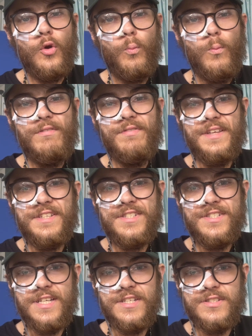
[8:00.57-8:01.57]
with the
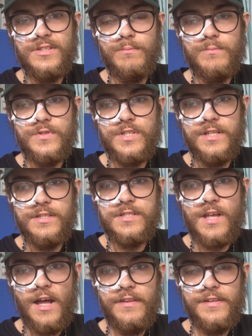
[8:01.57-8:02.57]
systems
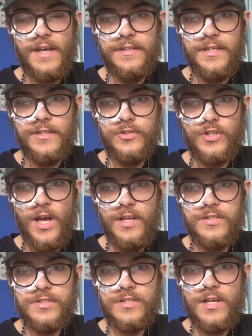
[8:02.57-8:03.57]
inside the
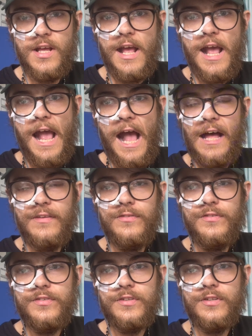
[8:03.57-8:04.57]
NHS
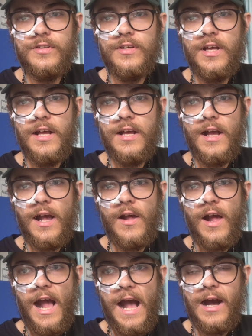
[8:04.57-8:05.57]
and
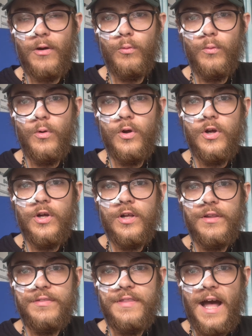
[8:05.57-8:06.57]
how
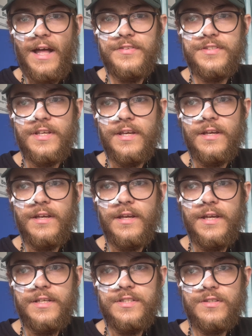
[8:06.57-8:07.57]
that
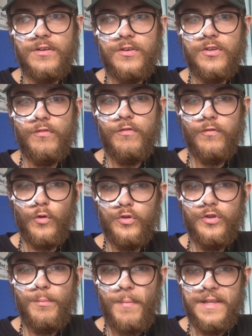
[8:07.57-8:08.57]
is
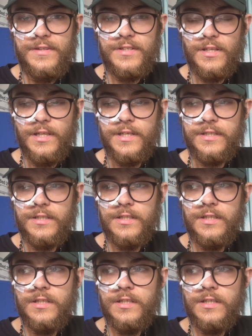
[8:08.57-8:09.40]
fundamentally